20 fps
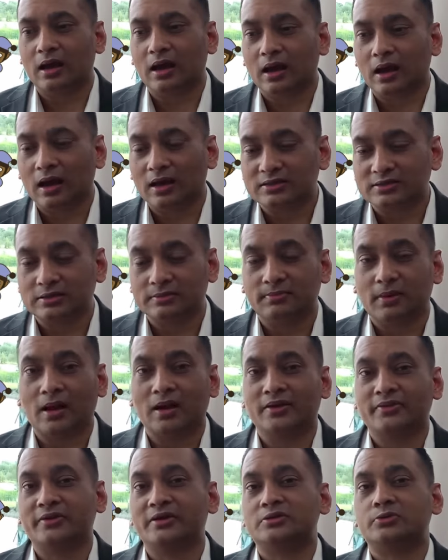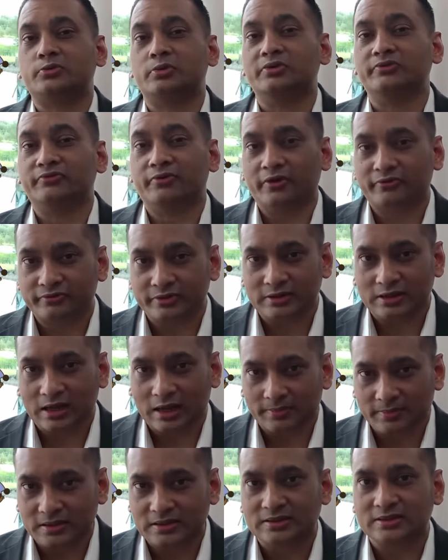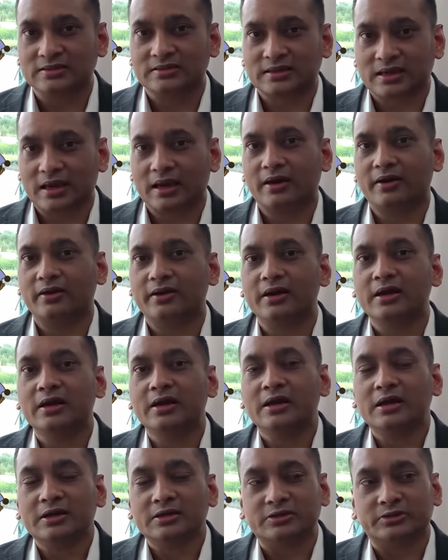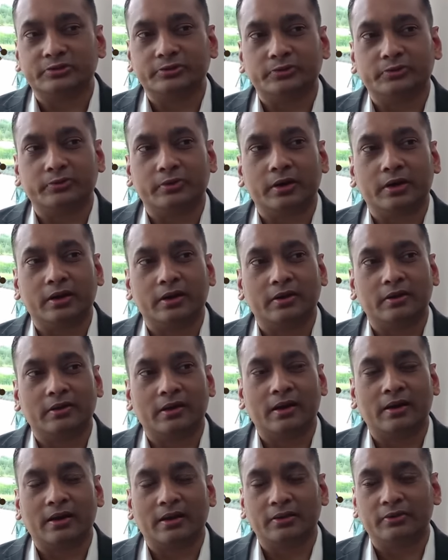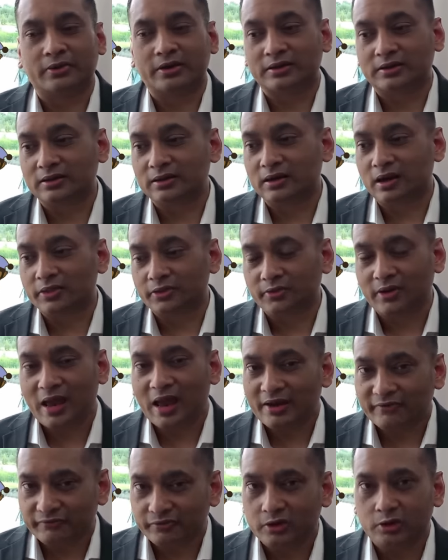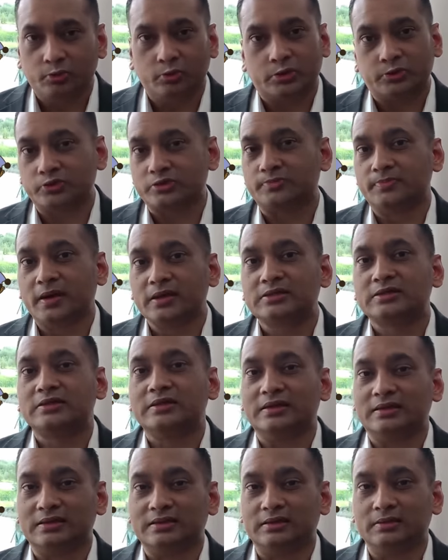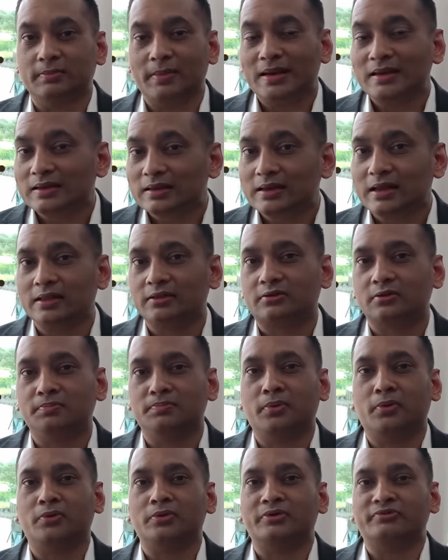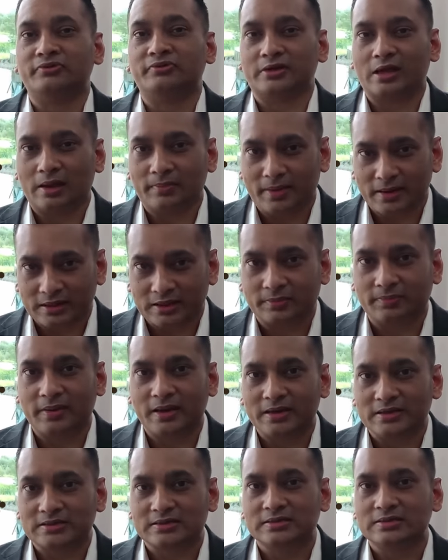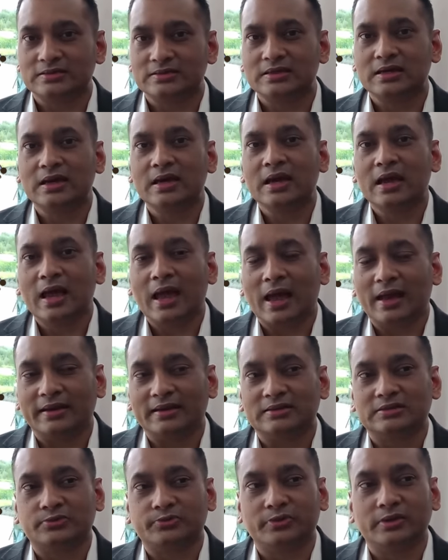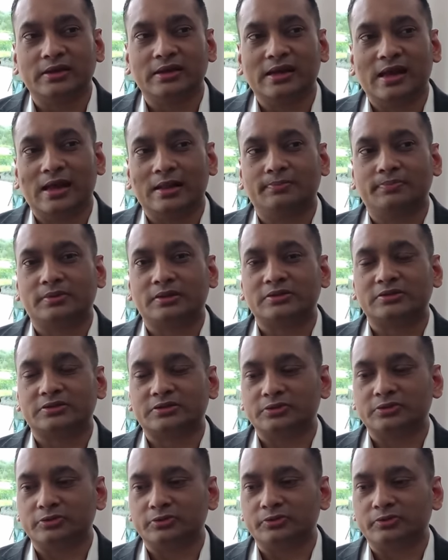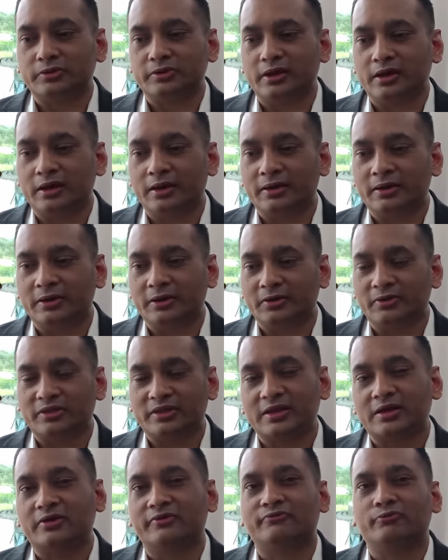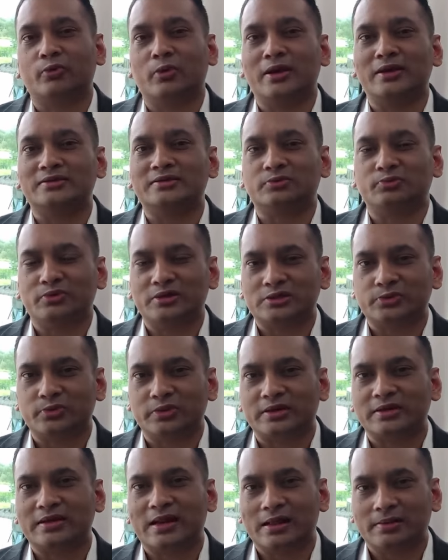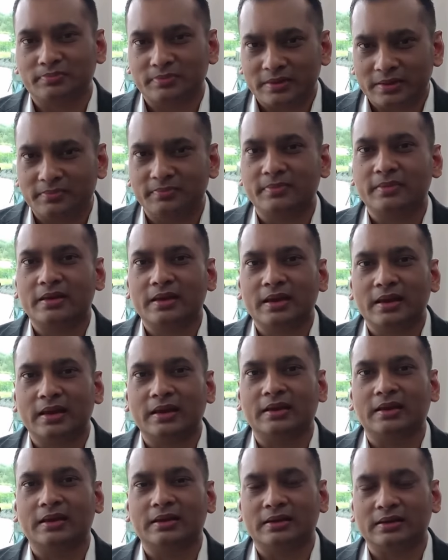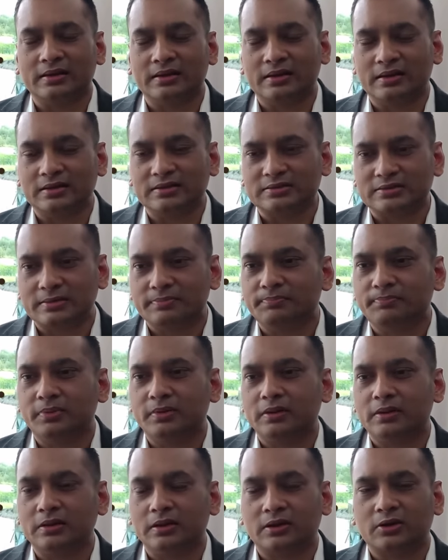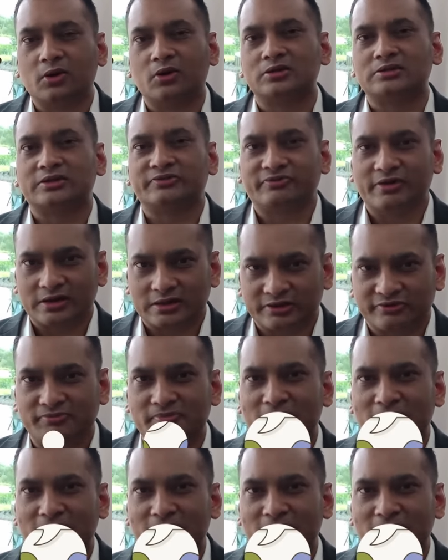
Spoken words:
us in Bangladesh, who are involved in diabetes care, to look at another avenue which was much needed, the mental health component of a diabetic patient. And it's really helped us to think of ways in which we can help them in a simple, cost-effective